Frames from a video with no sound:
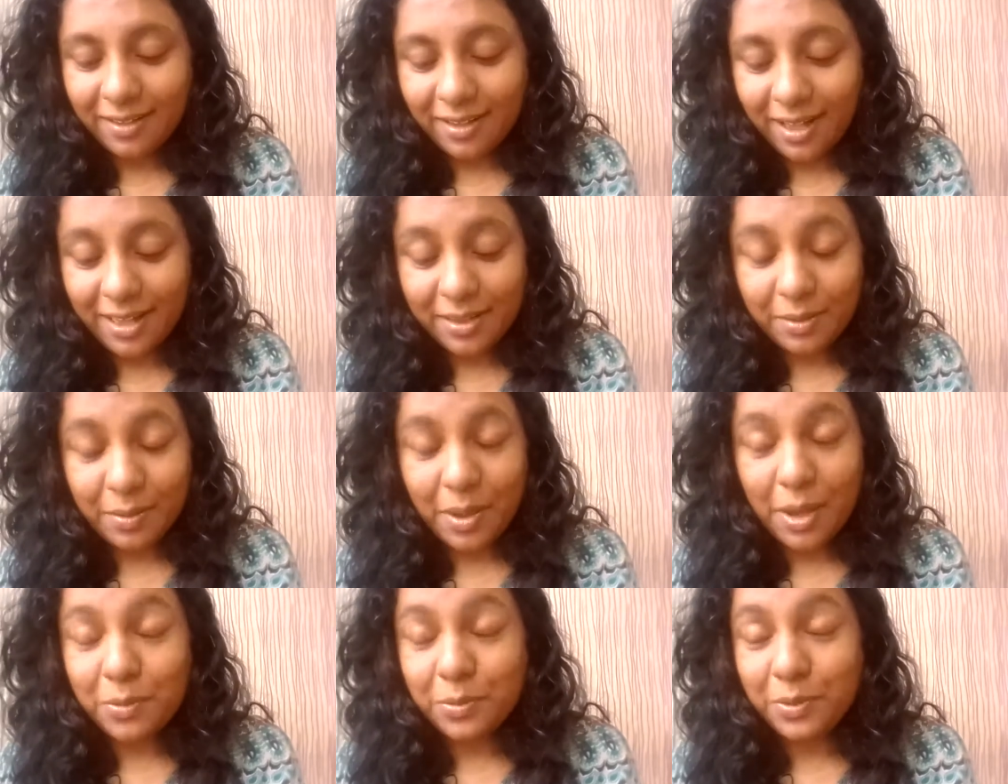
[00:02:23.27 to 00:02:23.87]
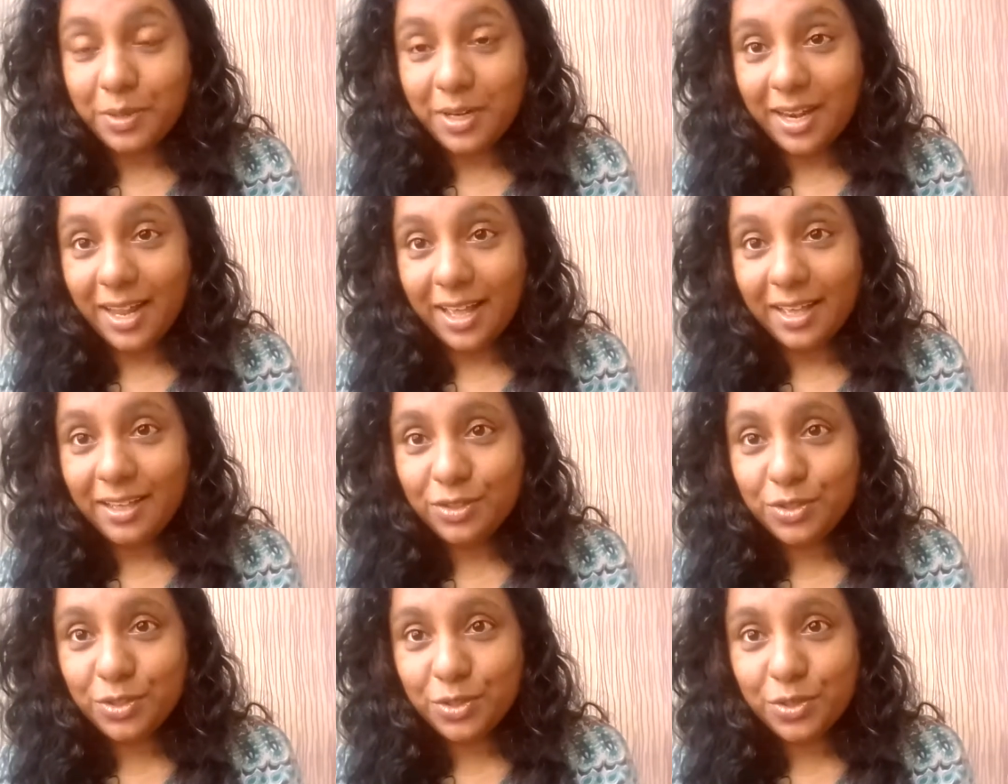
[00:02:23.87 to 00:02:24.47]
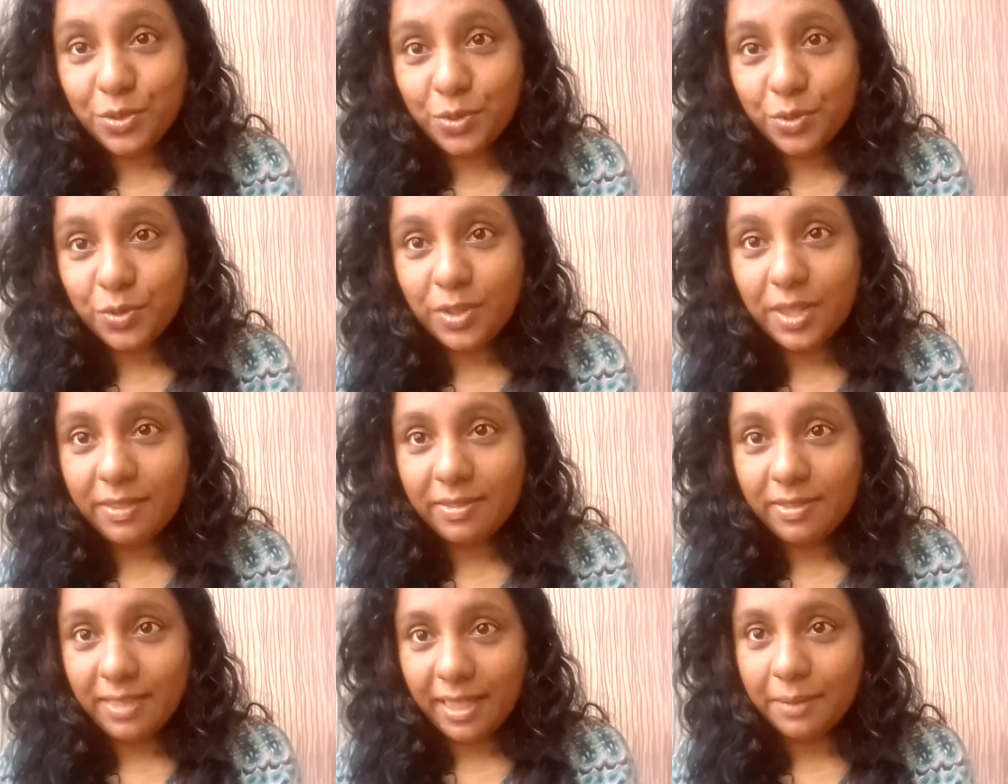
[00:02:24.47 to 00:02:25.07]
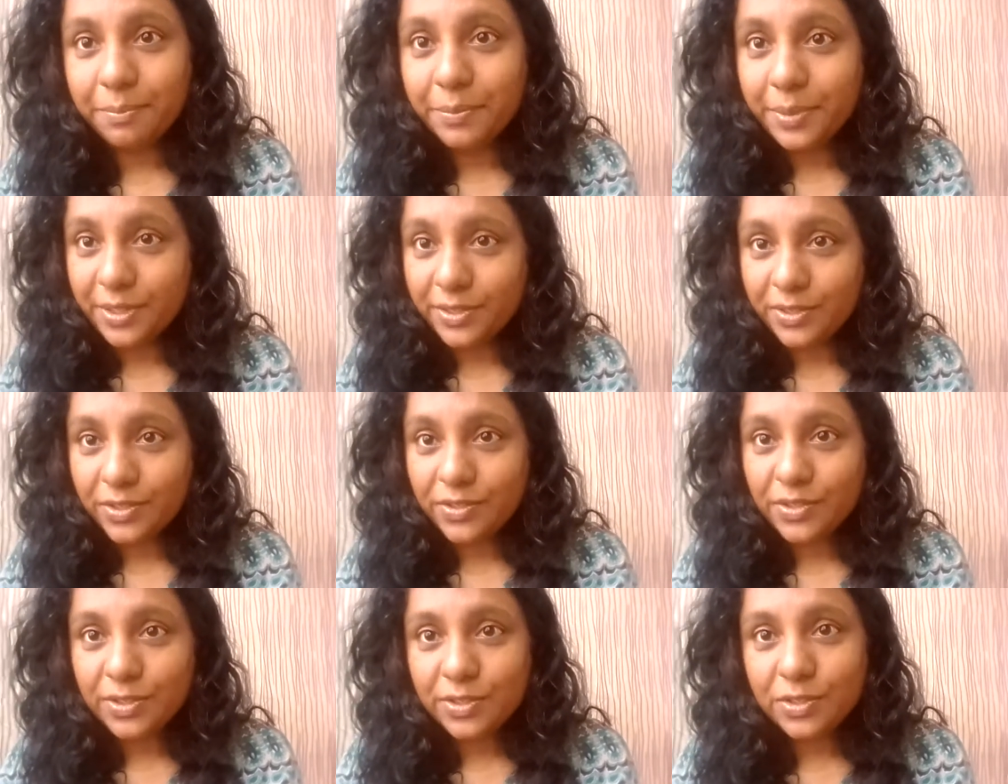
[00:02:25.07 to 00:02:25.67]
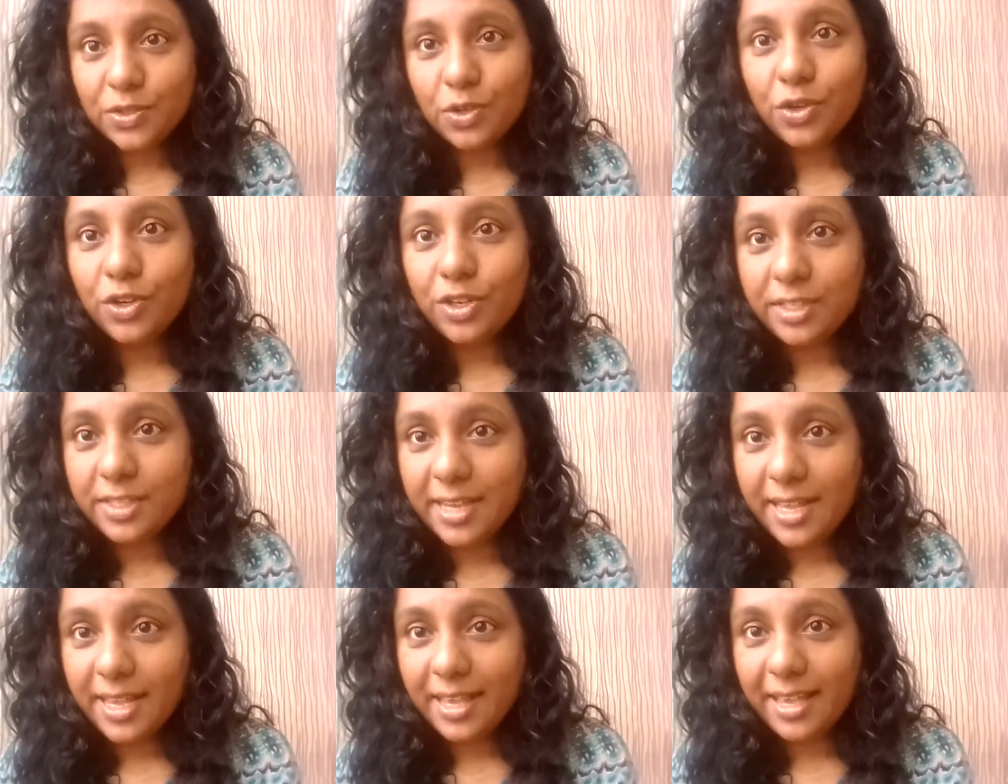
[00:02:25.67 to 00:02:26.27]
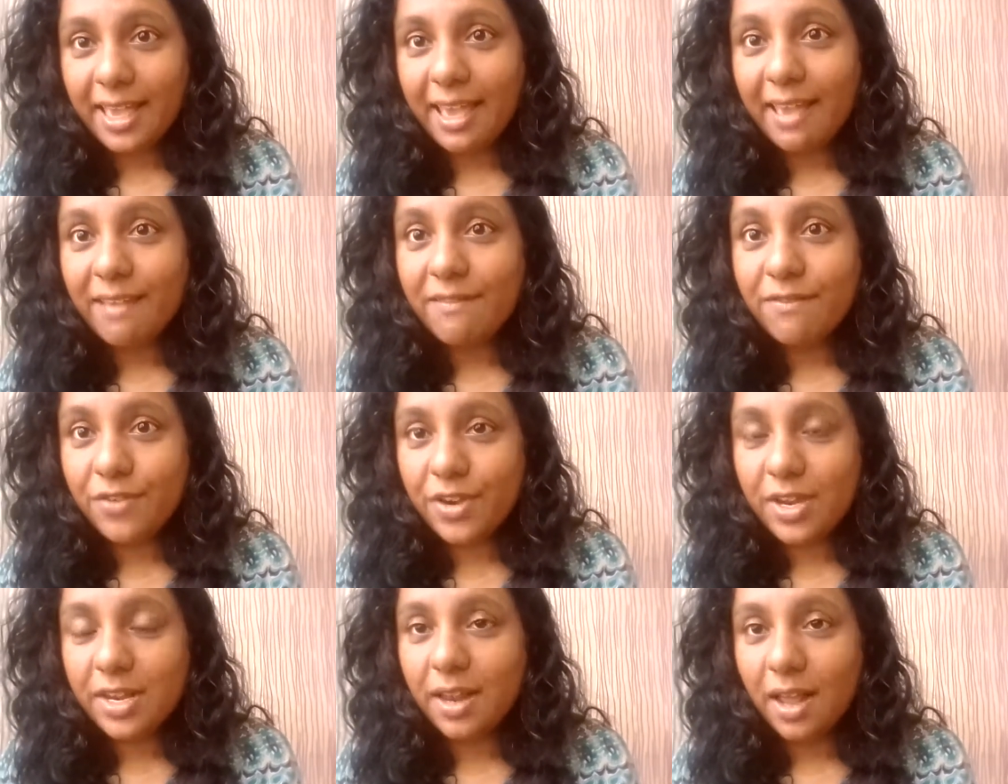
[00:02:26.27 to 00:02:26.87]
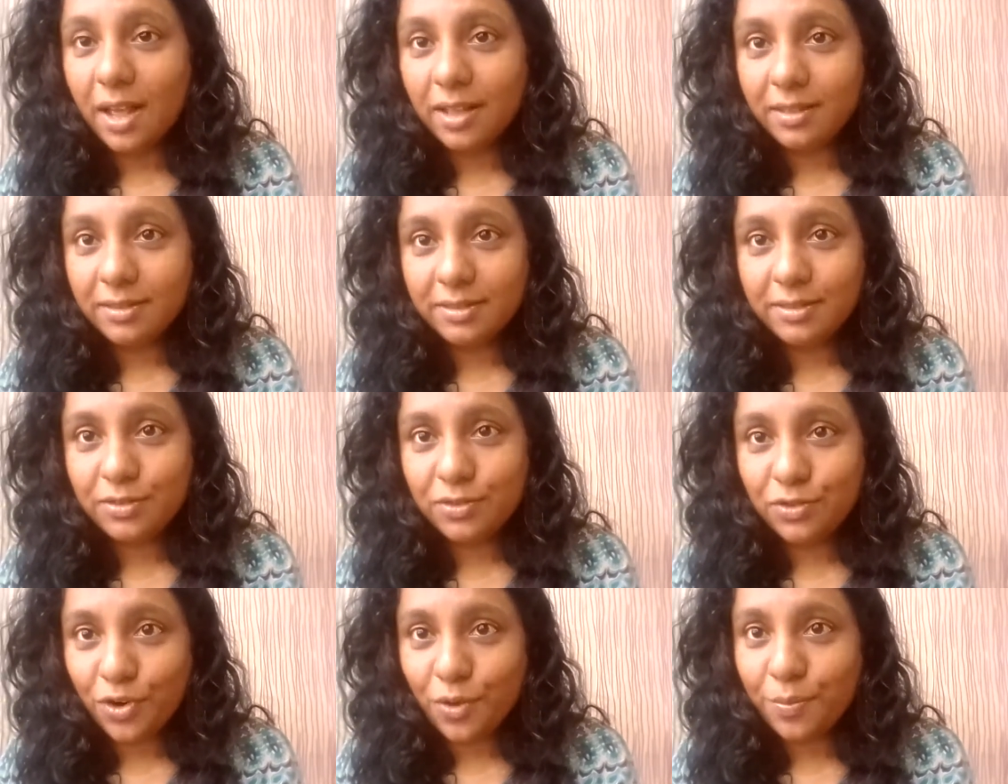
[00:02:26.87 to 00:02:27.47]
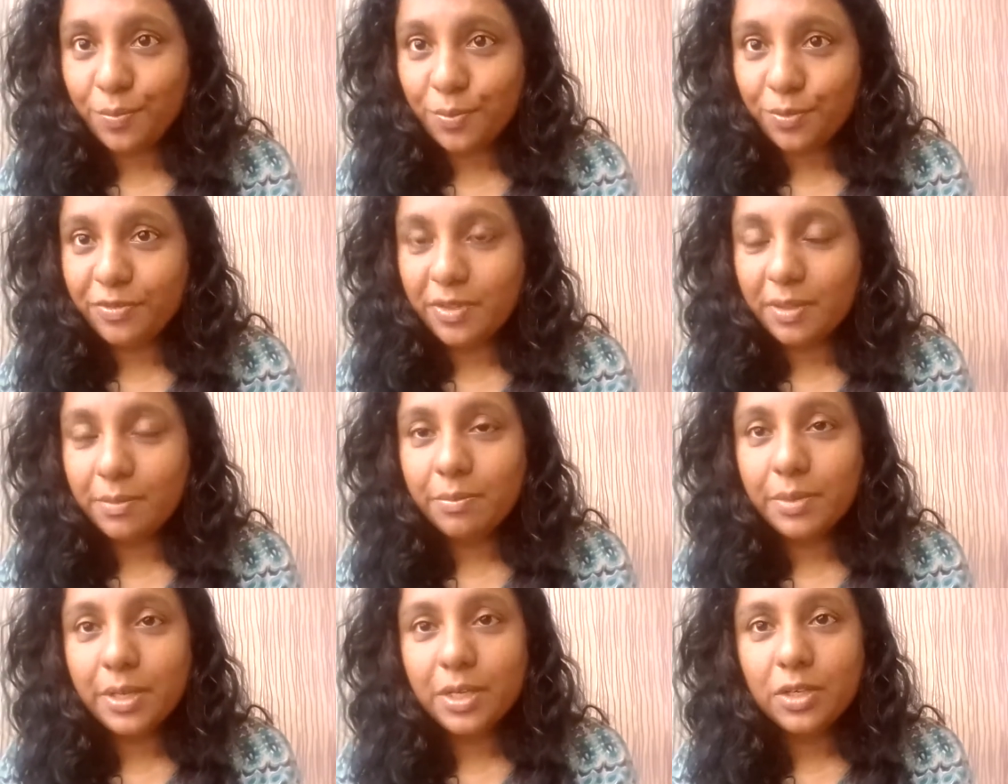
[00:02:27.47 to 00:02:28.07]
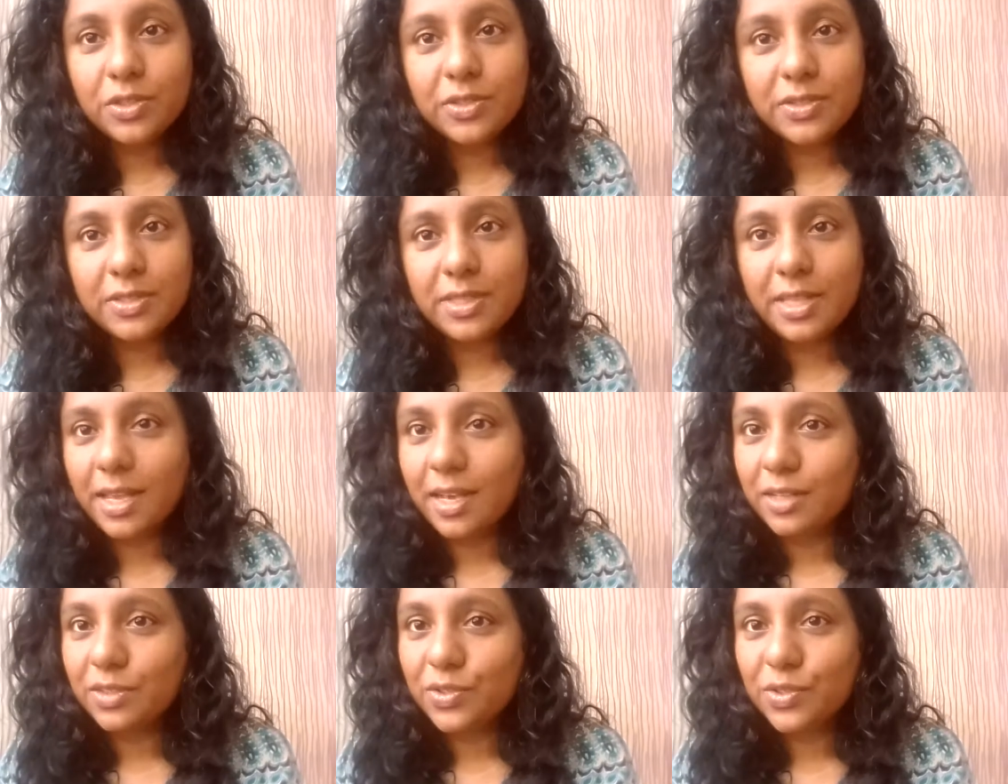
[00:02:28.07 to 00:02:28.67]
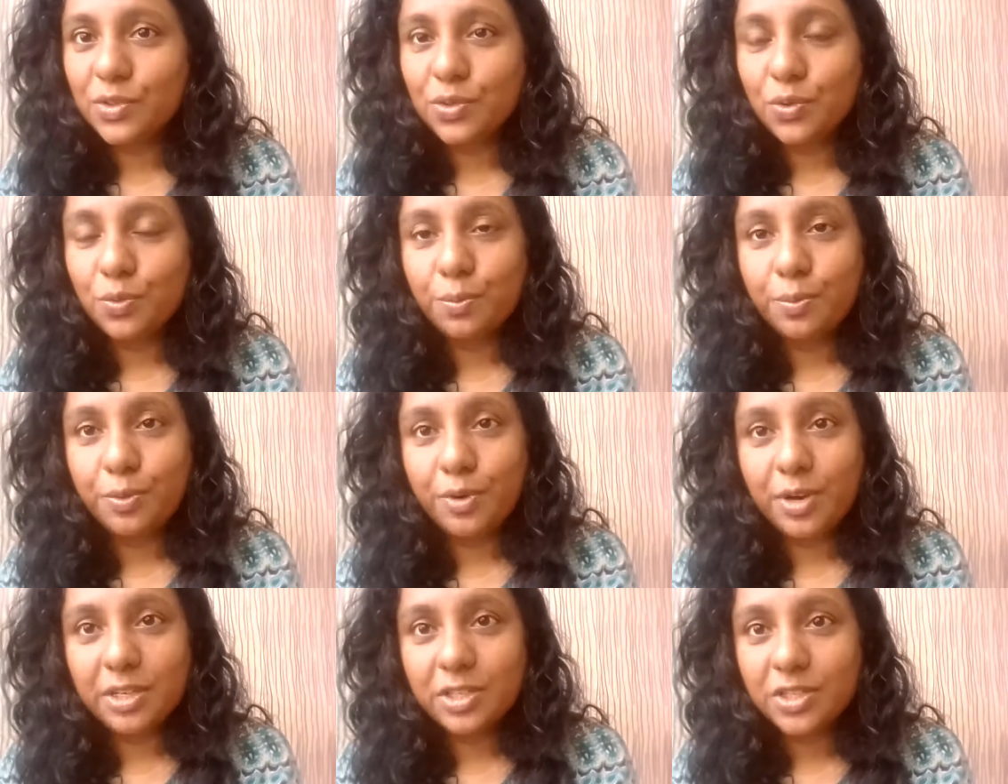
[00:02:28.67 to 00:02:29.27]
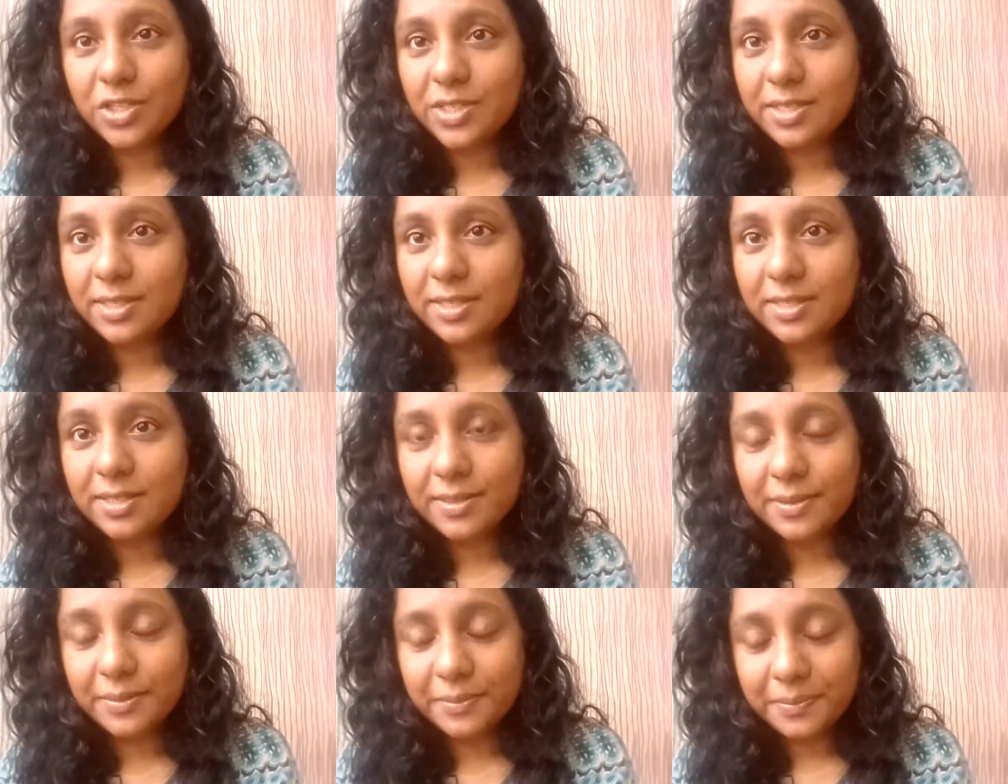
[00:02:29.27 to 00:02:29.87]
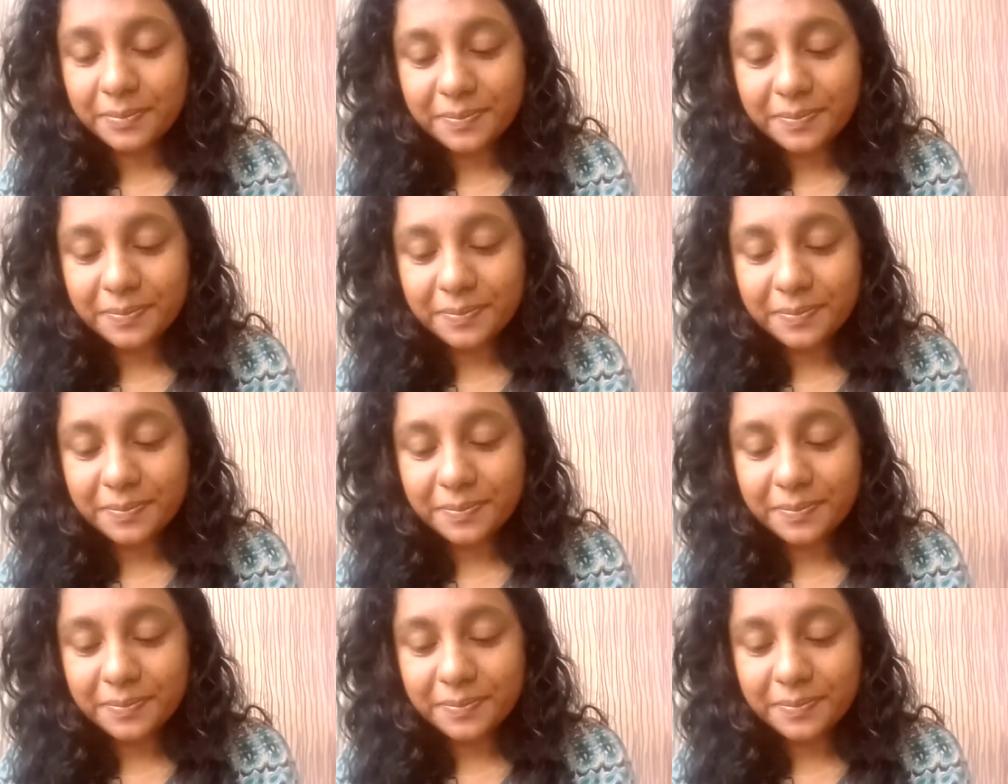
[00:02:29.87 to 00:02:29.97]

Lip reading: I would like to know that that person is going to take every last drop of them because they are so precious.